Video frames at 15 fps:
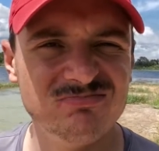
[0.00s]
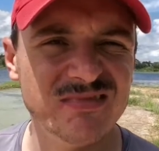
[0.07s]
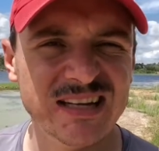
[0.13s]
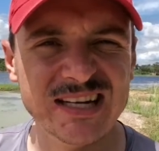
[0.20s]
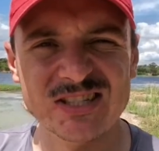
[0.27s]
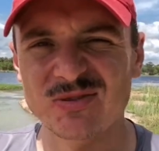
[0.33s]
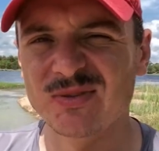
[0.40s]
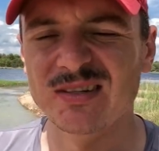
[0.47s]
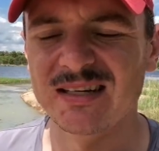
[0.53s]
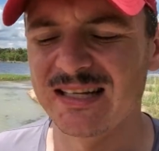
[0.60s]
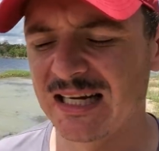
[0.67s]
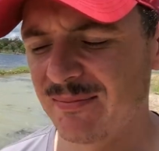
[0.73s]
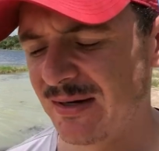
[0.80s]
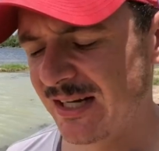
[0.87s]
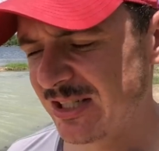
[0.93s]
It isn't really
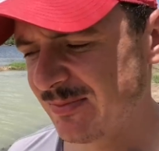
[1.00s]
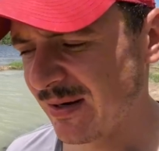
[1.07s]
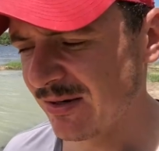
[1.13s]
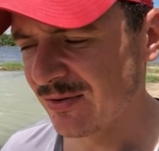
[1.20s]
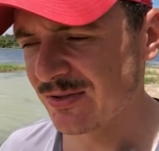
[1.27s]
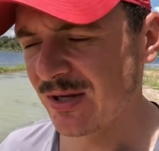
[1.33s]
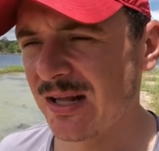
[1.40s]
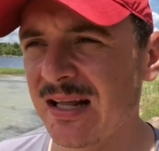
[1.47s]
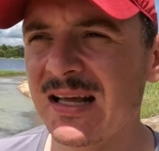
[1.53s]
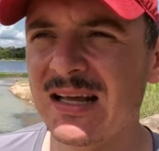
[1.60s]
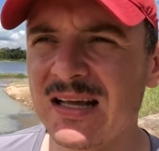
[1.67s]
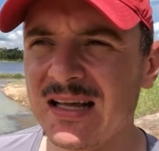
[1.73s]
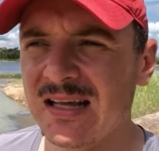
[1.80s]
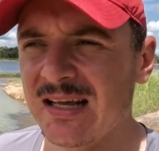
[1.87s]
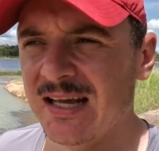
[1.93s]
that much, but it
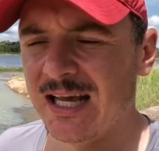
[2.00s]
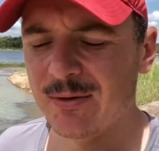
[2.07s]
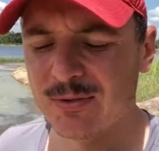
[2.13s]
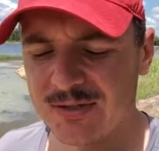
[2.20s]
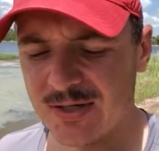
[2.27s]
was